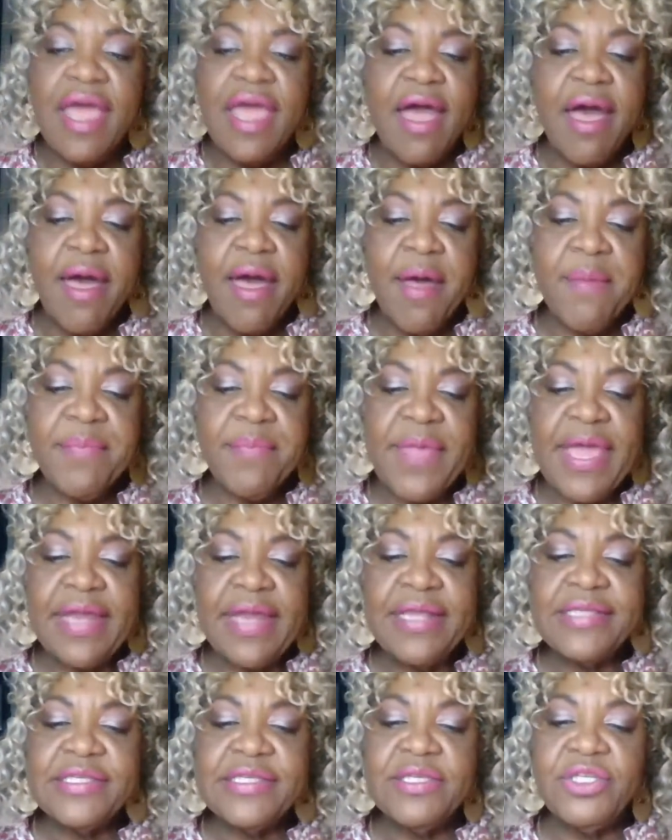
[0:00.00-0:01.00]
Um, and
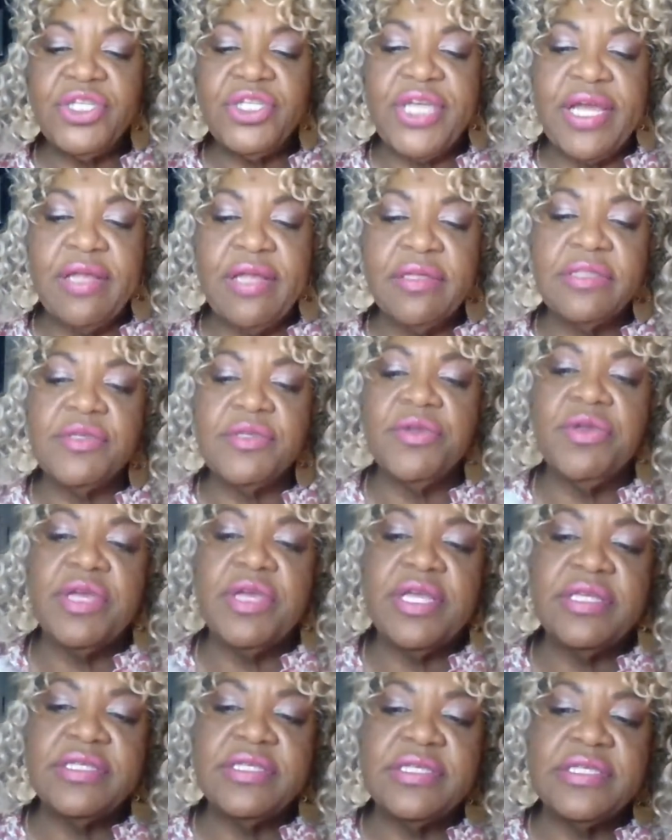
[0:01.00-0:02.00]
it's a gel, so you
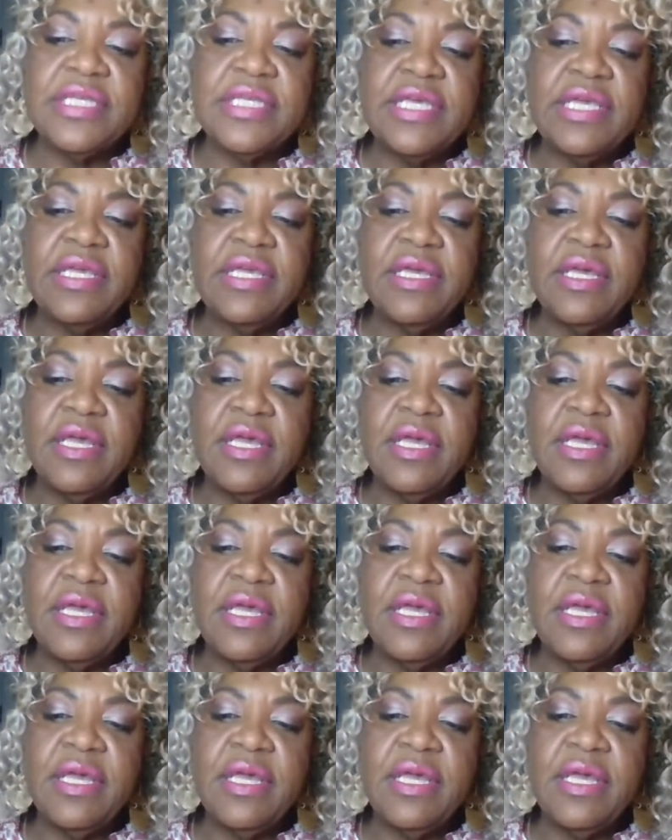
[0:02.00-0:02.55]
can see.